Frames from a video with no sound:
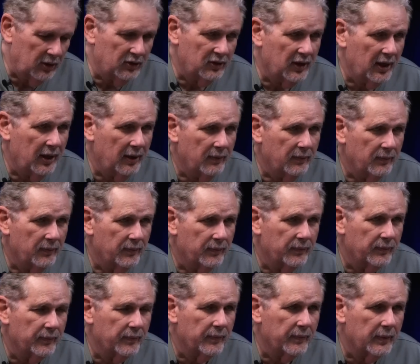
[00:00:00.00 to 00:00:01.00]
is that?
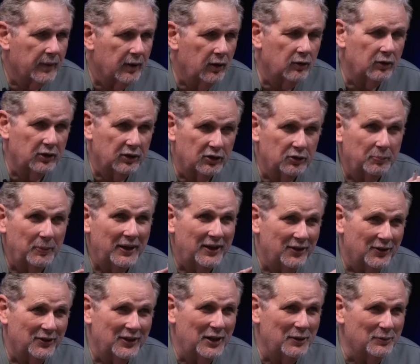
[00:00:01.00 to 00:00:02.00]
You can expand
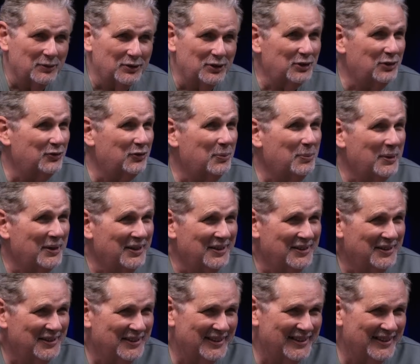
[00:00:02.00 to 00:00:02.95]
on that one, just for me.